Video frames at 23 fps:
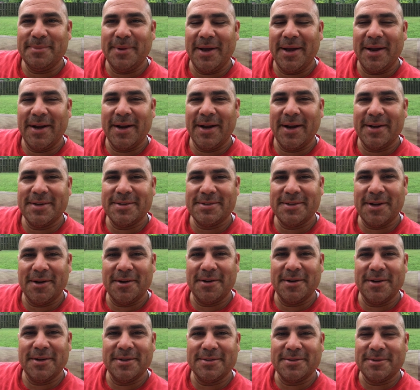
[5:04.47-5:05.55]
man. I gotta
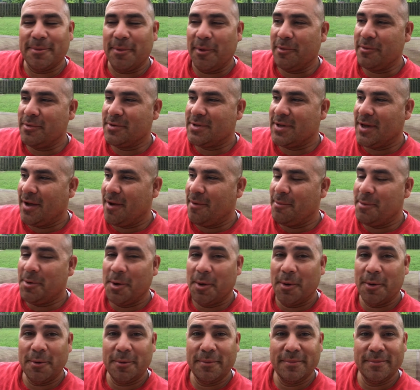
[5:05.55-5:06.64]
start getting some overtime, you
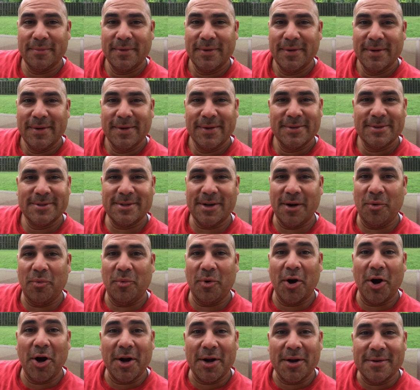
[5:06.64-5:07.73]
know? Start
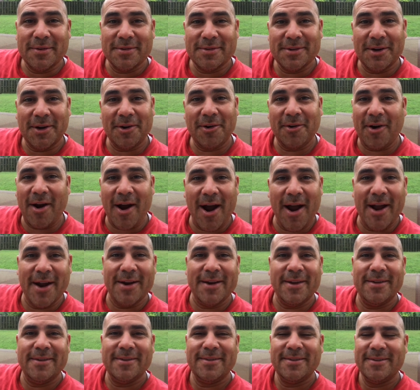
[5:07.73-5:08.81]
working, start
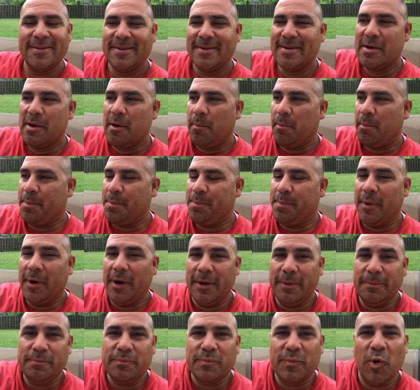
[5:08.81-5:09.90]
grinding.
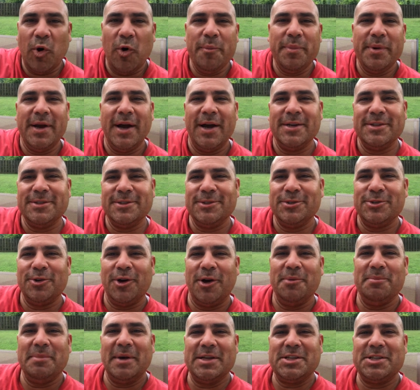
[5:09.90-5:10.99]
But I hope you guys are
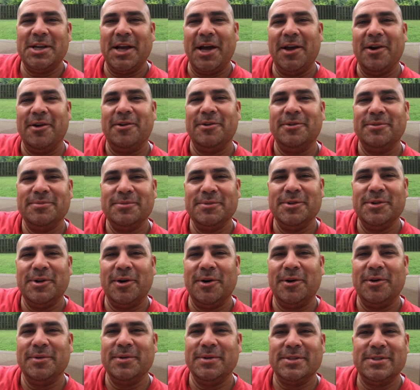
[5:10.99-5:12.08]
enjoying my channel. You
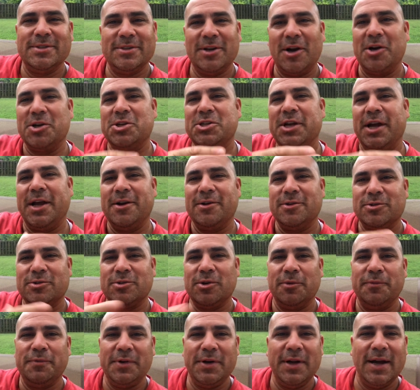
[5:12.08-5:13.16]
know, this is our channel,
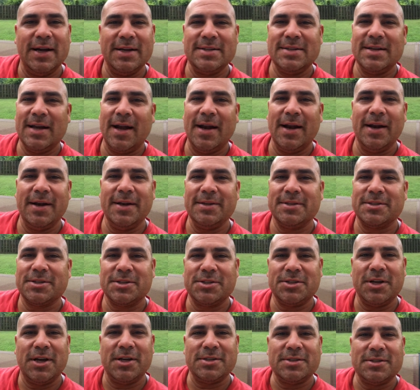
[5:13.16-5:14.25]
so if you guys got any
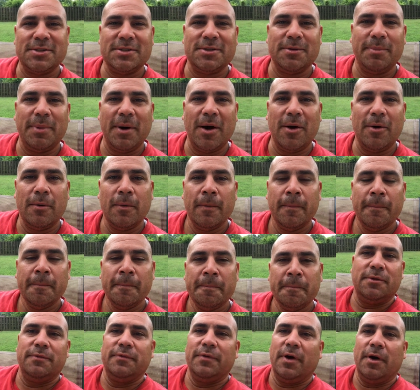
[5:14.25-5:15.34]
suggestions about
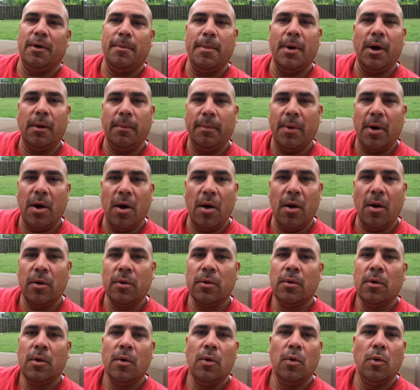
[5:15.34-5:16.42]
a mukbang
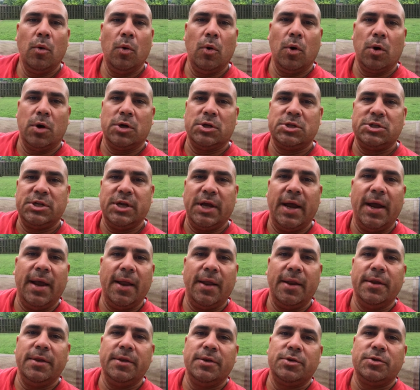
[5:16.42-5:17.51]
or a
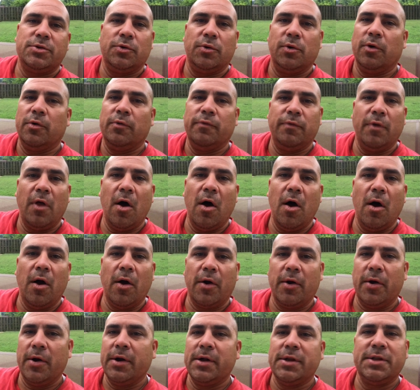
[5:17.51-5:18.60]
challenge or a vlog
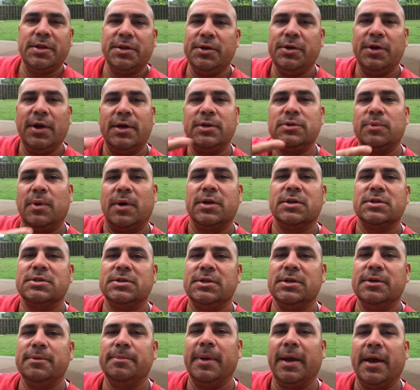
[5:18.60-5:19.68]
or anything you guys want to
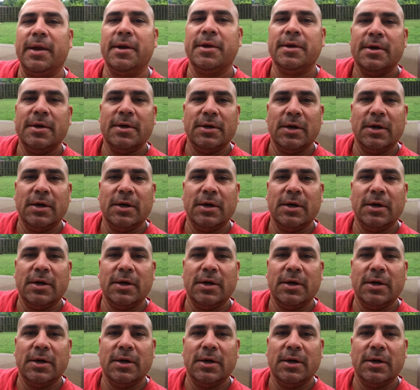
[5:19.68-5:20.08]
see, man,